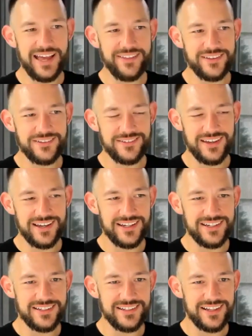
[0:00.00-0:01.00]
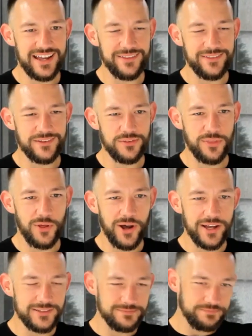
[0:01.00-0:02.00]
this
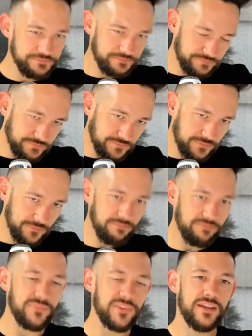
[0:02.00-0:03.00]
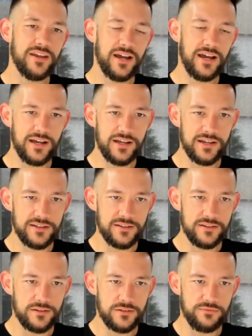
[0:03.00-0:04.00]
thought 5
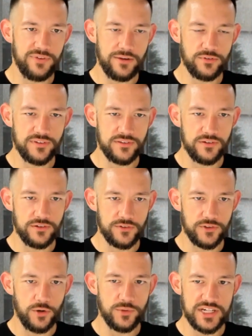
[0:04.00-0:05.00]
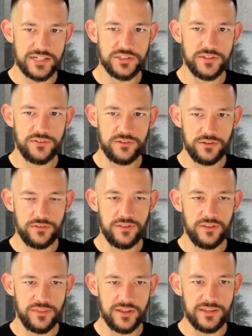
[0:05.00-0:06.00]
or 6 years ago, which actually is
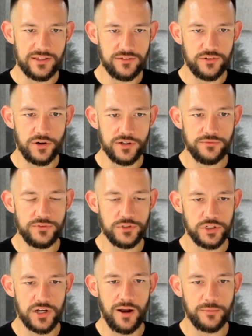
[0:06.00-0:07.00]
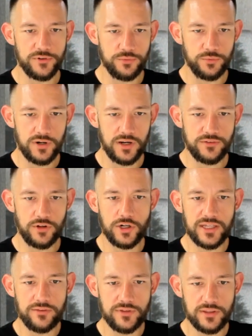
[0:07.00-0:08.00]
the thing that started Future Commerce, where I
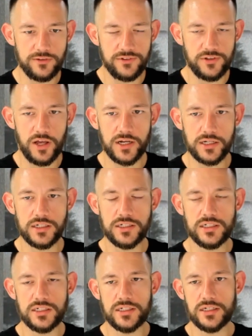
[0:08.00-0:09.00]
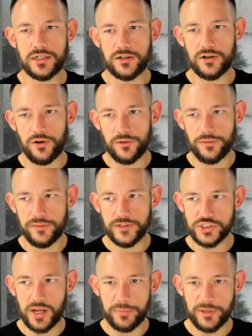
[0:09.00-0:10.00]
started giving this talk called "The
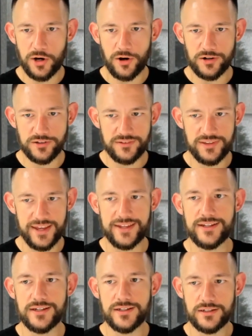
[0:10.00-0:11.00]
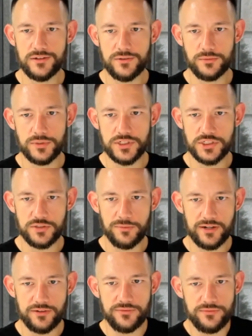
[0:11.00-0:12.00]
Shopping Cart is Dead," which you
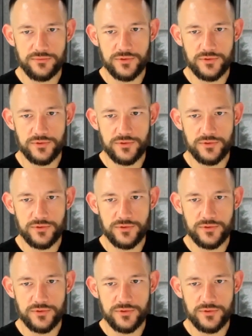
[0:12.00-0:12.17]
might have heard